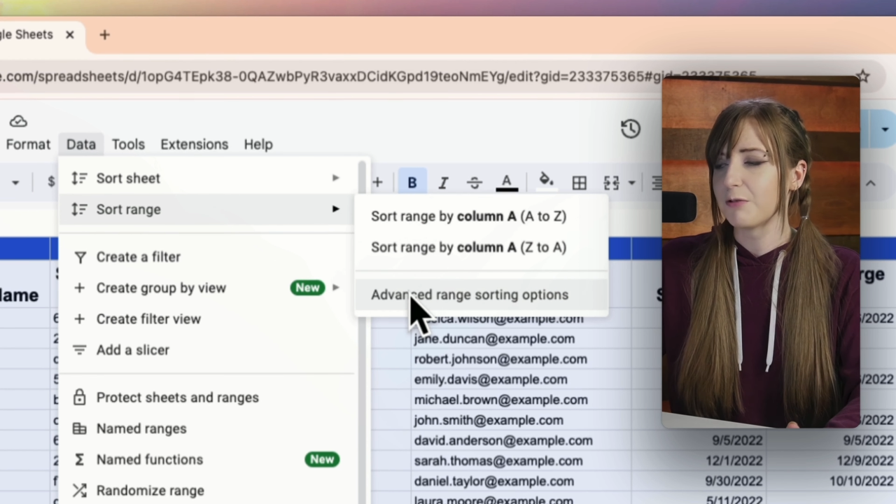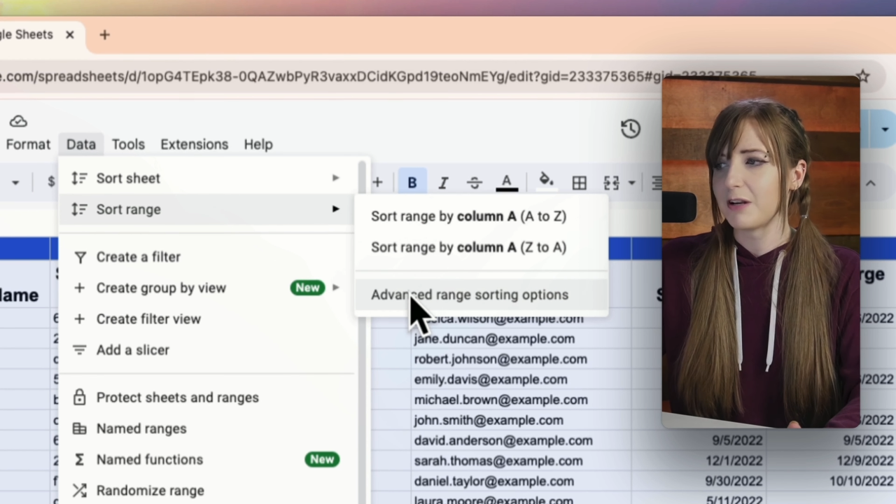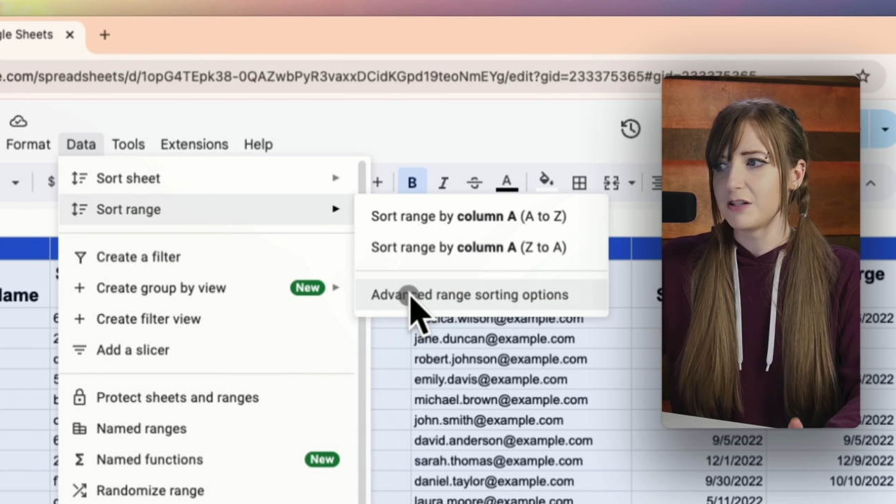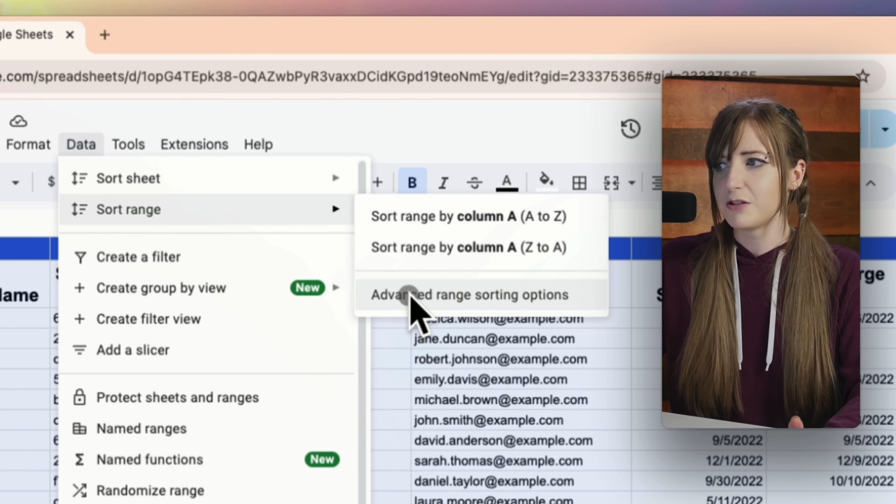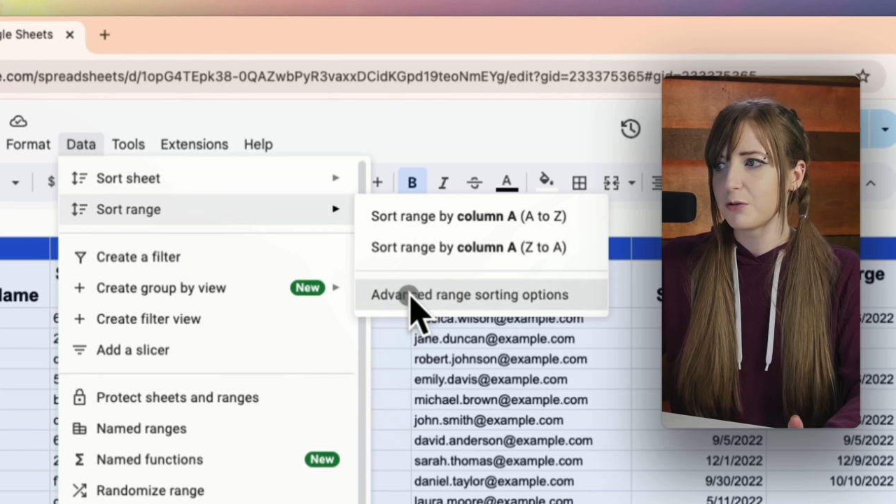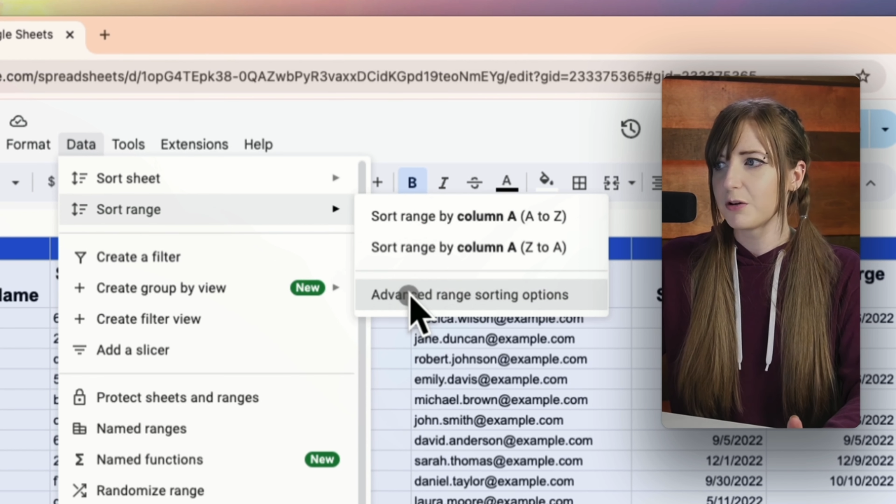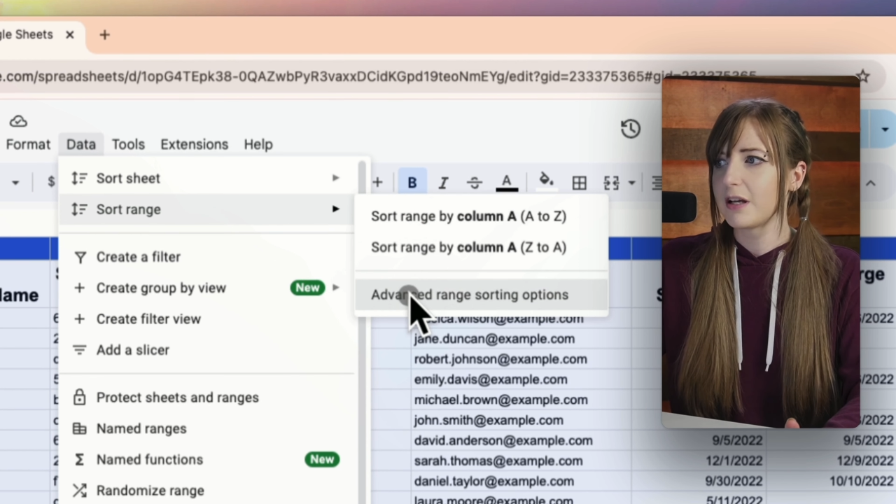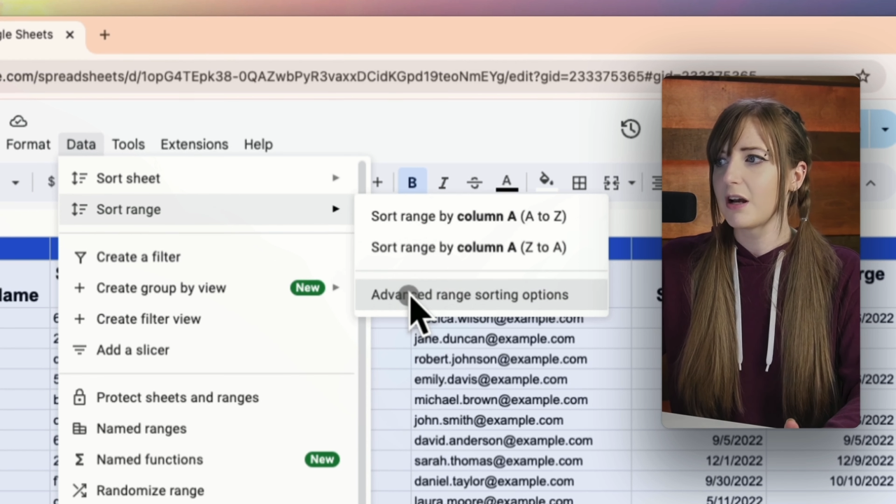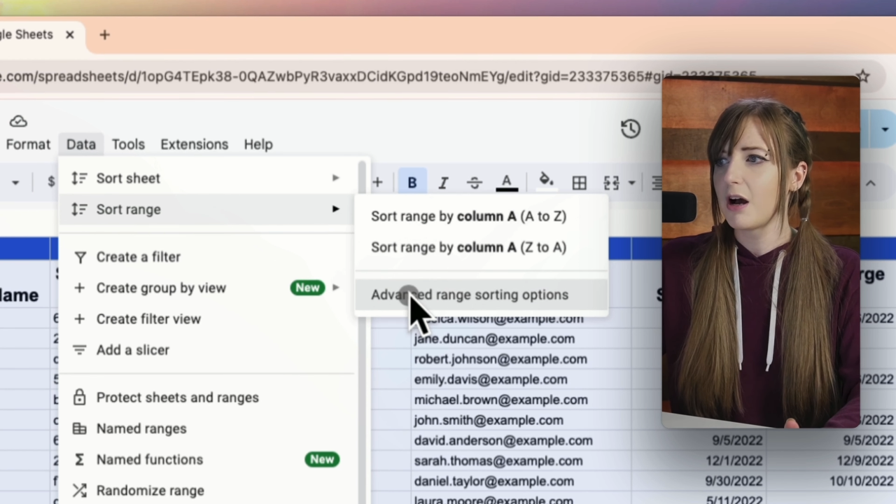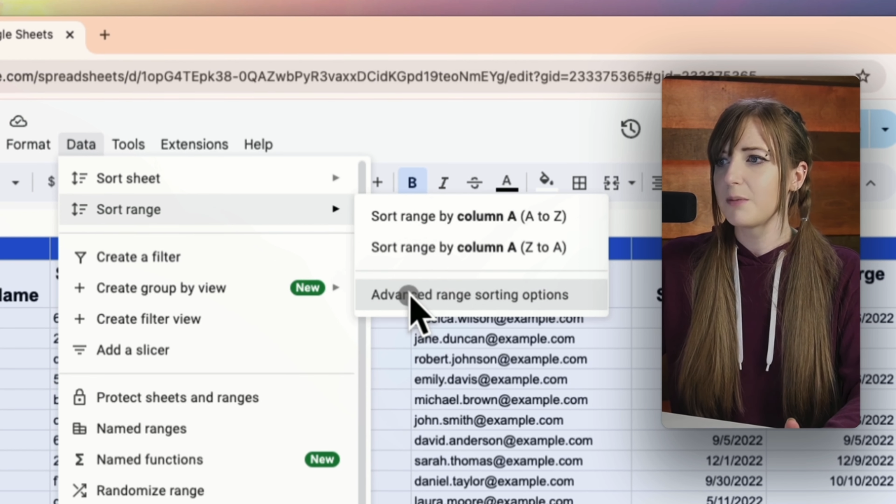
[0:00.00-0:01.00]
range
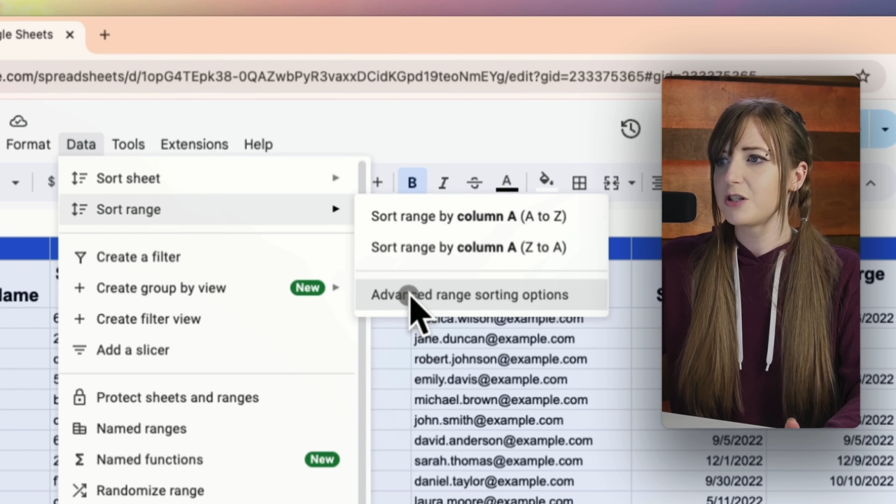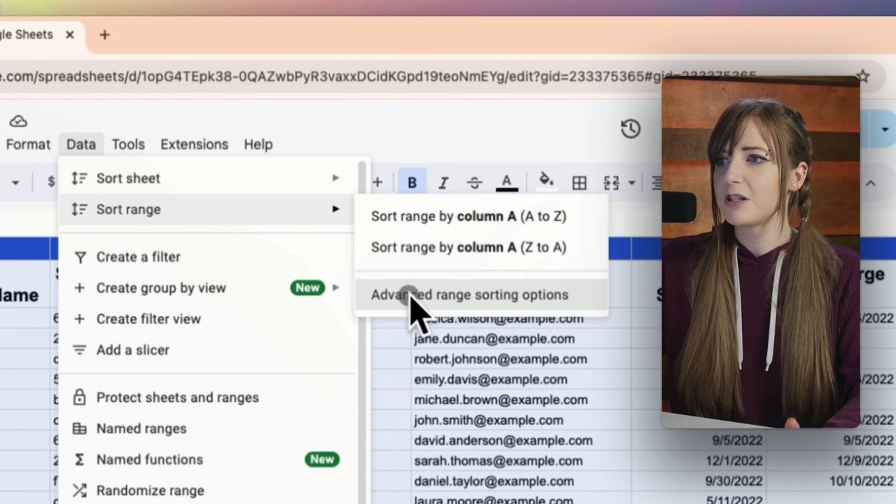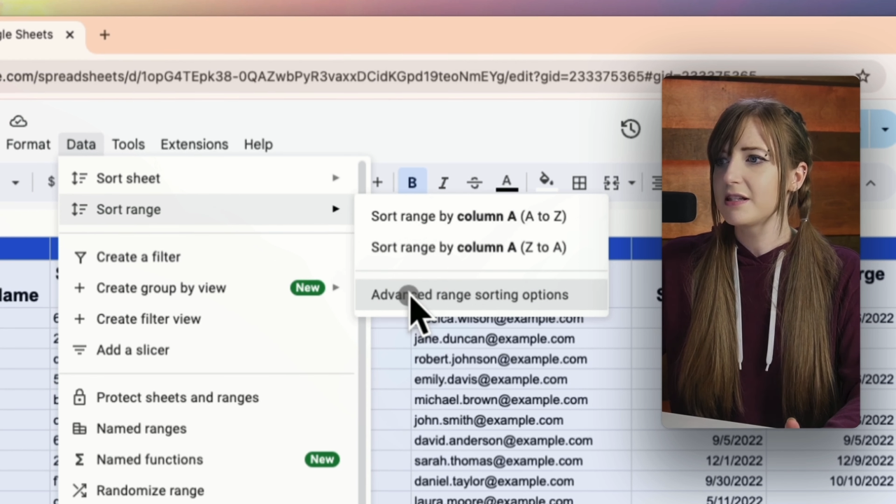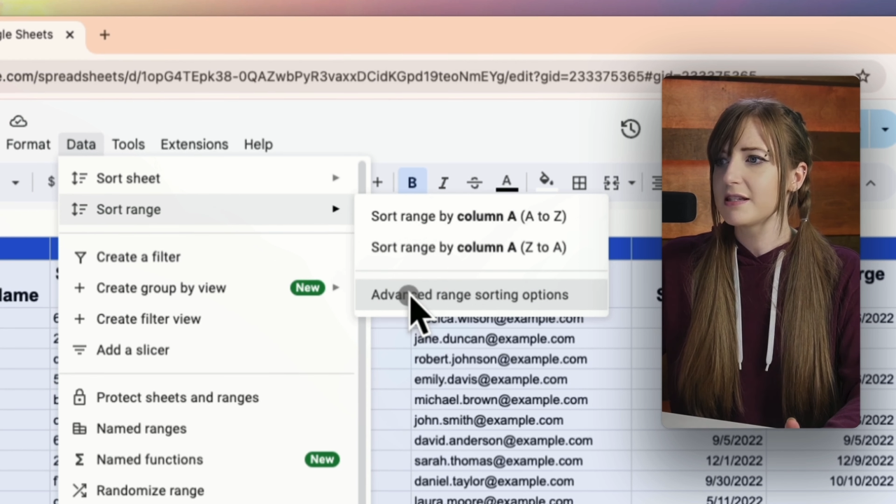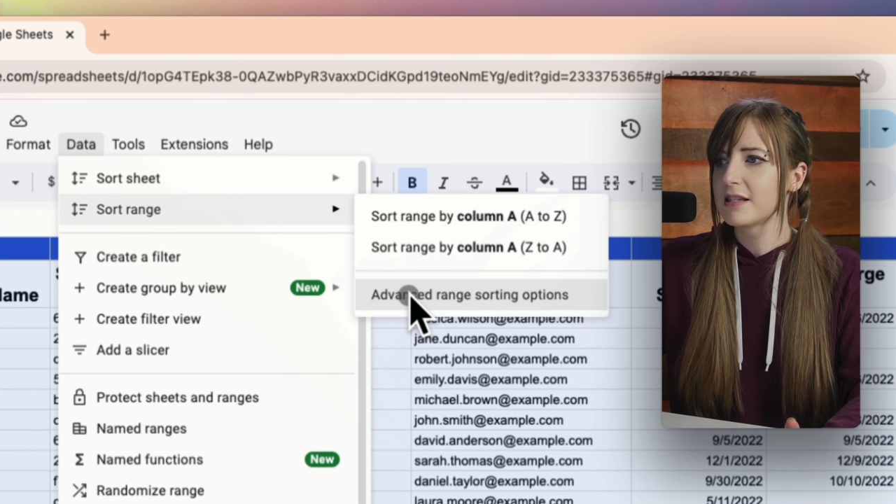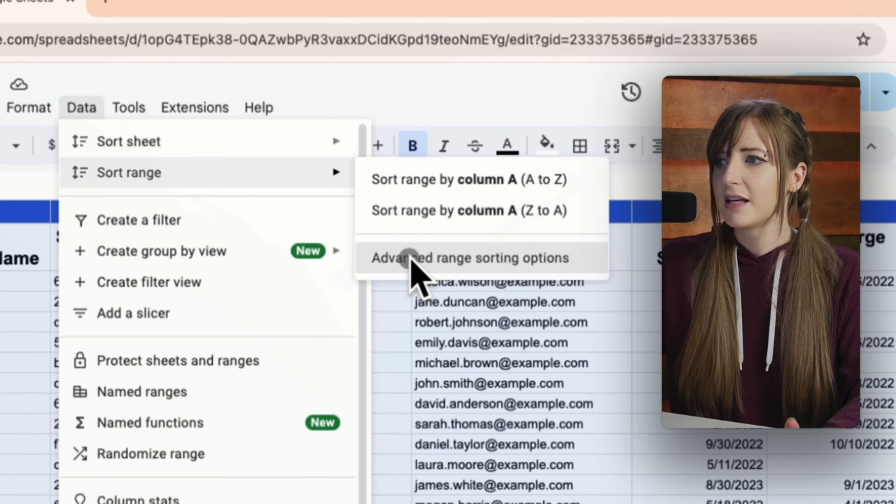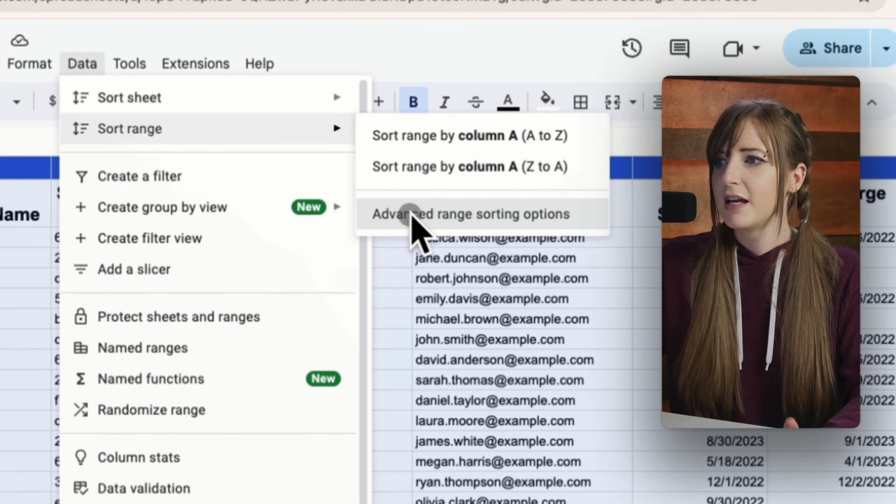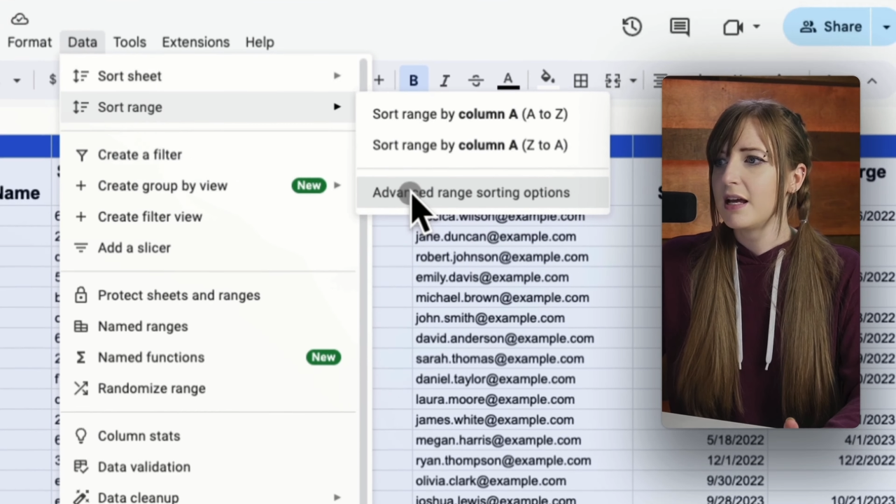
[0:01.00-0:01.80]
sorting options,